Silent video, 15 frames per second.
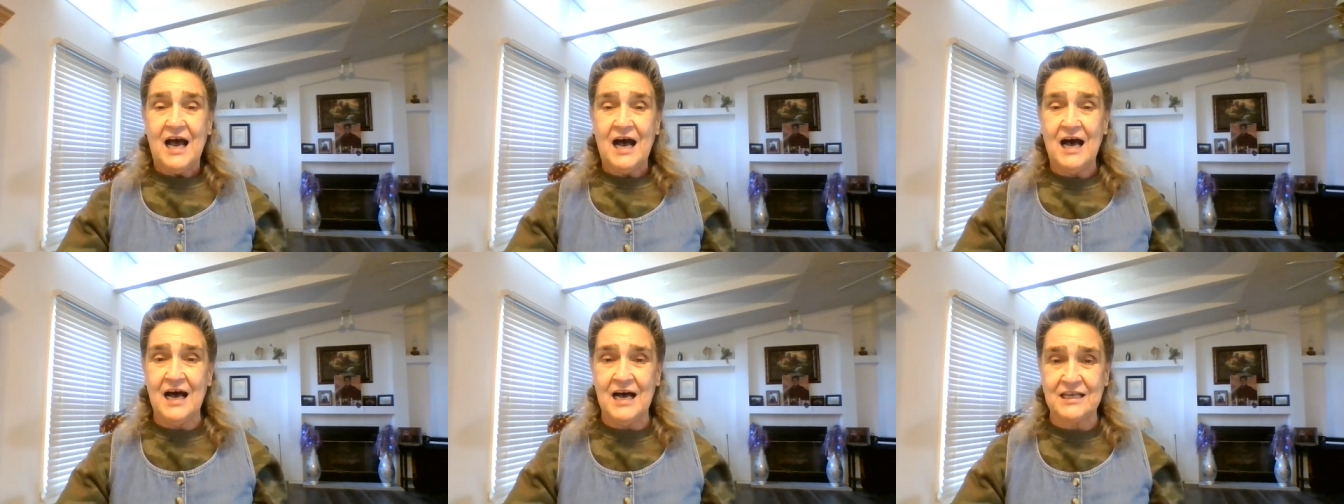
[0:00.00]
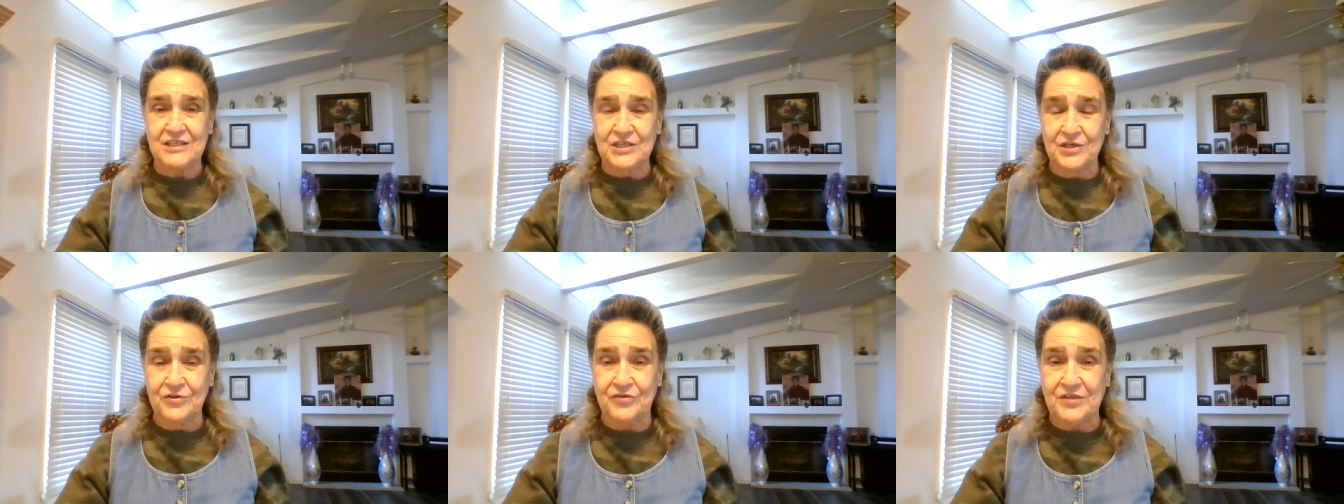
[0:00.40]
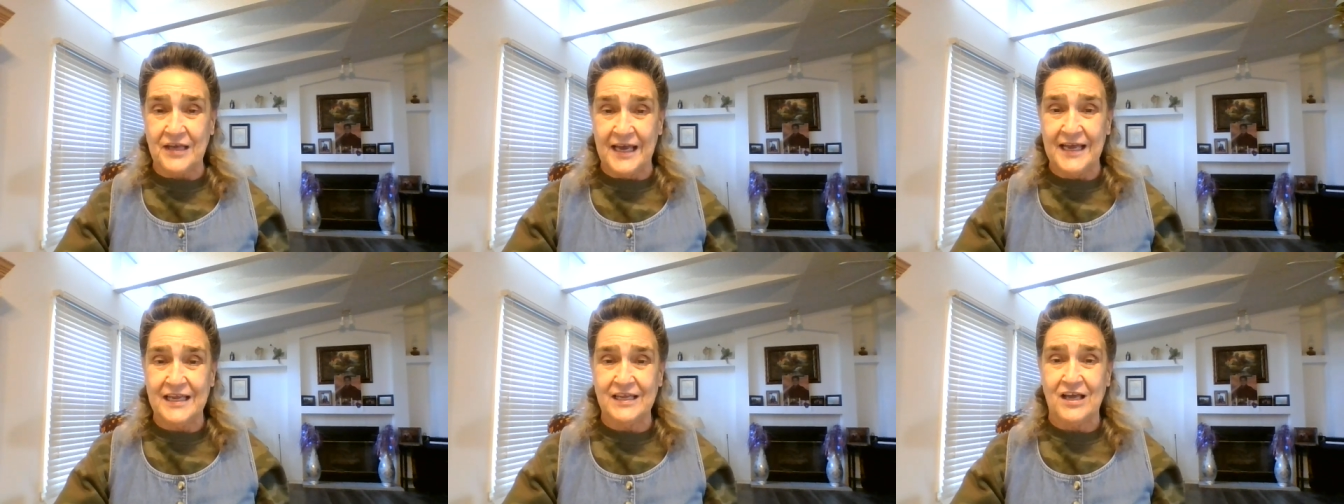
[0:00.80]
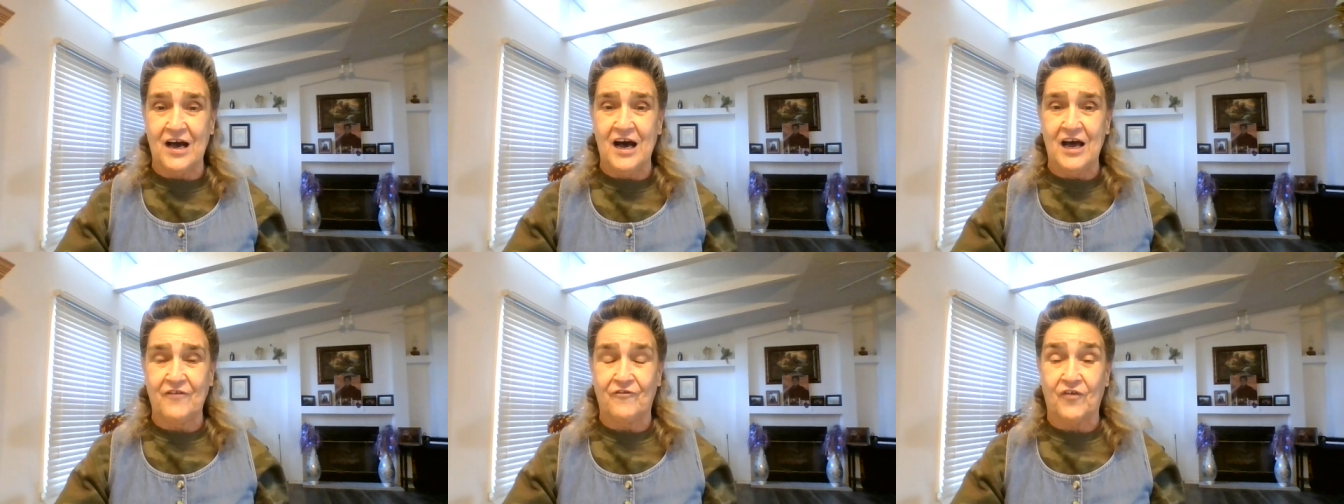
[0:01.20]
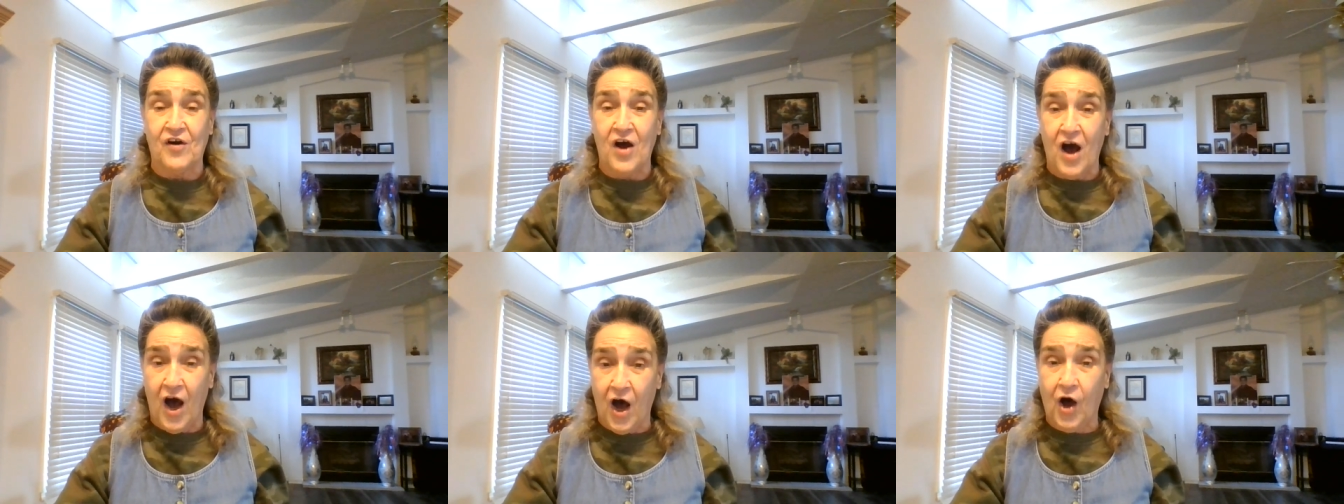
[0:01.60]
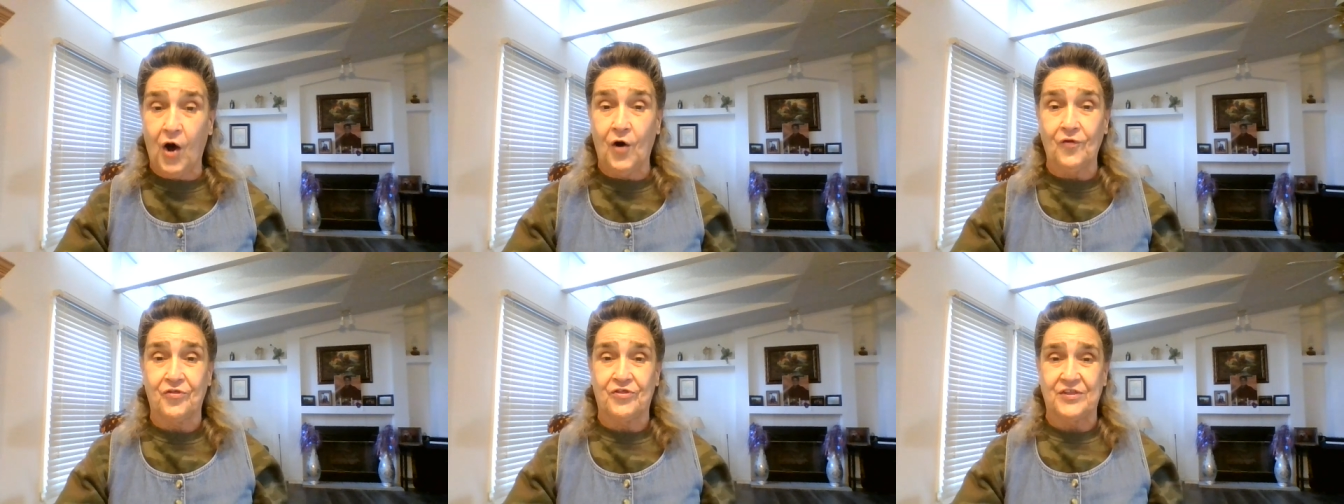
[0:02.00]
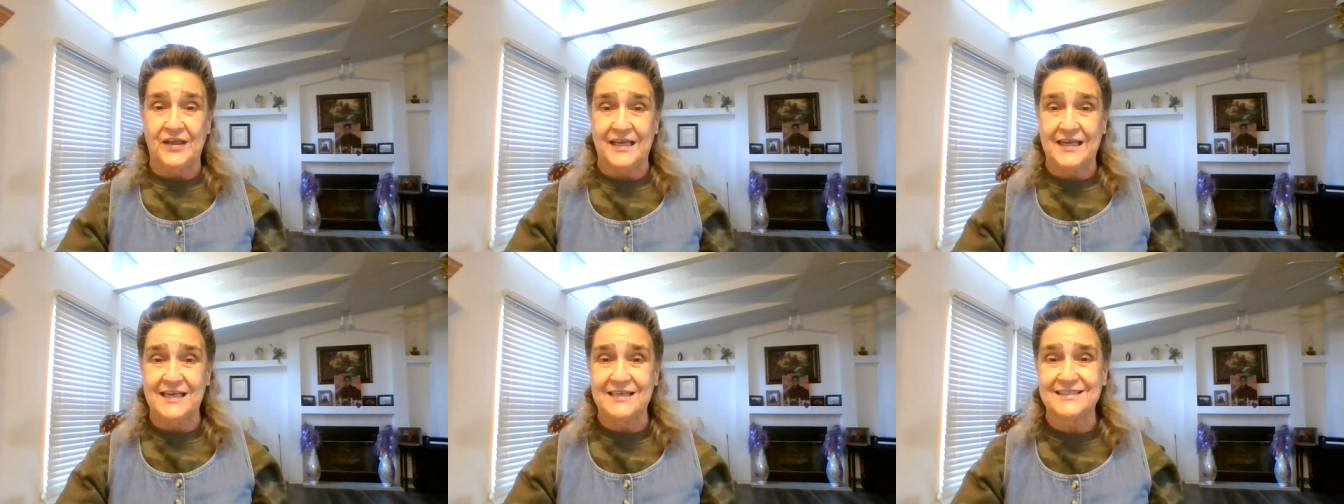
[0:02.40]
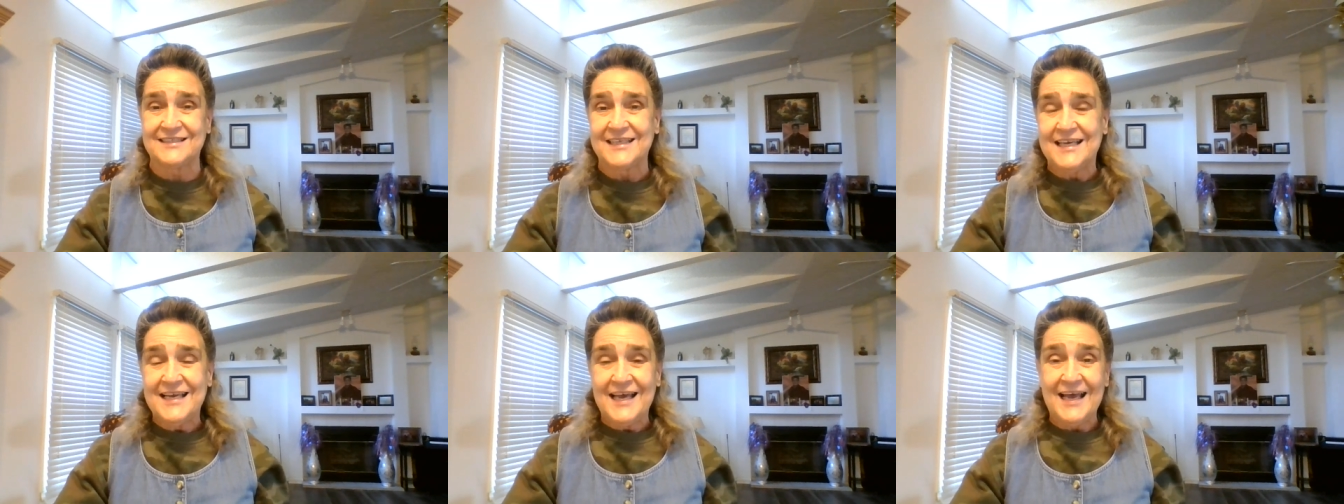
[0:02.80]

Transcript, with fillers: I do thank God for all things,